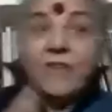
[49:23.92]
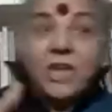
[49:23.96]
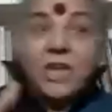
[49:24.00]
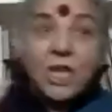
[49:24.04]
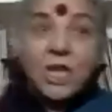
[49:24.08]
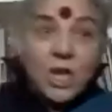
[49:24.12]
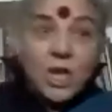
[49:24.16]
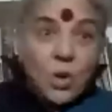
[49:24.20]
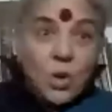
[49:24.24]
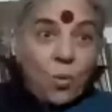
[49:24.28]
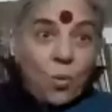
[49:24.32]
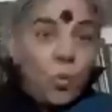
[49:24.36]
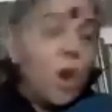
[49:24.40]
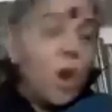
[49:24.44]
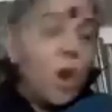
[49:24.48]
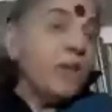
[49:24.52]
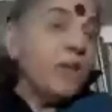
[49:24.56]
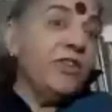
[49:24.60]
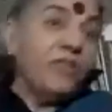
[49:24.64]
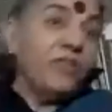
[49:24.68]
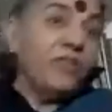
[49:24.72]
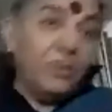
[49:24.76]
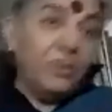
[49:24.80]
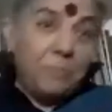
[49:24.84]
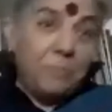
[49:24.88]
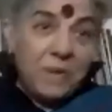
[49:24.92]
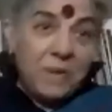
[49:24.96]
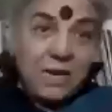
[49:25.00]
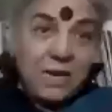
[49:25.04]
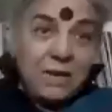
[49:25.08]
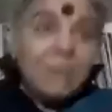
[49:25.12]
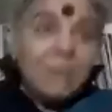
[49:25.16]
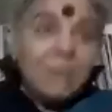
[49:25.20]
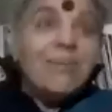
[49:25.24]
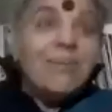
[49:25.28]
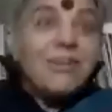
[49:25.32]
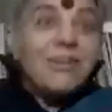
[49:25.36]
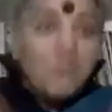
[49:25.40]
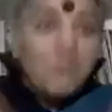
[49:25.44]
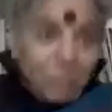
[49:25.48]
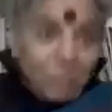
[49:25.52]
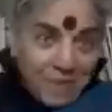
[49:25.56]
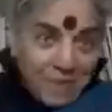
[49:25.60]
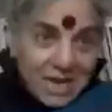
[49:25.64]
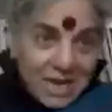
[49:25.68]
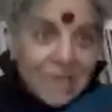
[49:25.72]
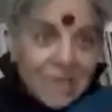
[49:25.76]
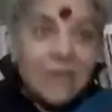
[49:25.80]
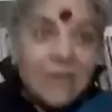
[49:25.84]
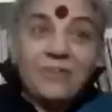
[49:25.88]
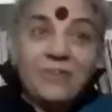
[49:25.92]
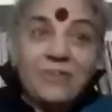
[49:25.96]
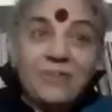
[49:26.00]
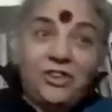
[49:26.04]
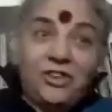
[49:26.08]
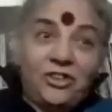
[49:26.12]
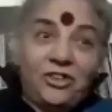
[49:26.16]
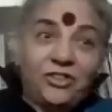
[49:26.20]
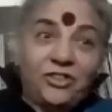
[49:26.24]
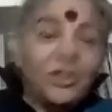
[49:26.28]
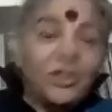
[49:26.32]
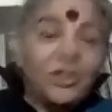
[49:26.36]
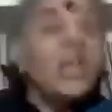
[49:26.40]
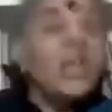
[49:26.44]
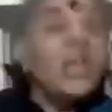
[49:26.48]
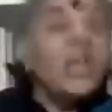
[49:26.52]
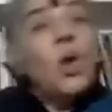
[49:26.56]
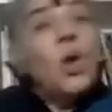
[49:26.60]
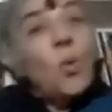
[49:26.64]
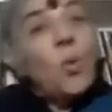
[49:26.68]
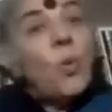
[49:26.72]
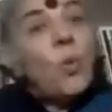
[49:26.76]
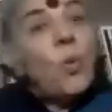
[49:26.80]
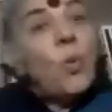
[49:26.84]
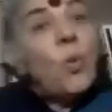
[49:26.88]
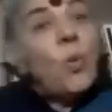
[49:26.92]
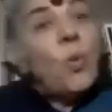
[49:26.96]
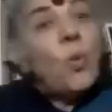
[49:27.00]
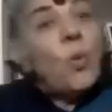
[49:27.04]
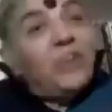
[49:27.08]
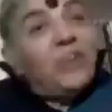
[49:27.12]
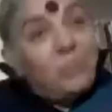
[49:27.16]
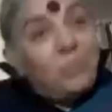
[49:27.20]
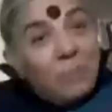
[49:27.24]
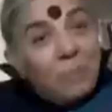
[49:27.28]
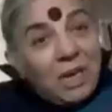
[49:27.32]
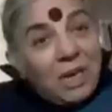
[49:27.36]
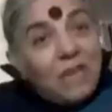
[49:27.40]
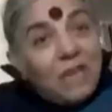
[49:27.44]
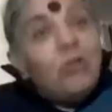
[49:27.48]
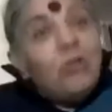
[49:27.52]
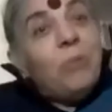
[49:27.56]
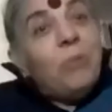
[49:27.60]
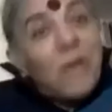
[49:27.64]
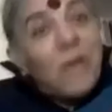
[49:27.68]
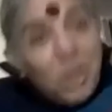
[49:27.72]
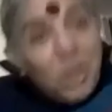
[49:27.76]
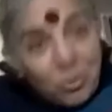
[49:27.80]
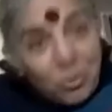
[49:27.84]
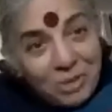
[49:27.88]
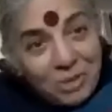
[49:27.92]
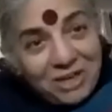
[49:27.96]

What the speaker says: What does it mean to be an Earth citizen? What does it mean to be human?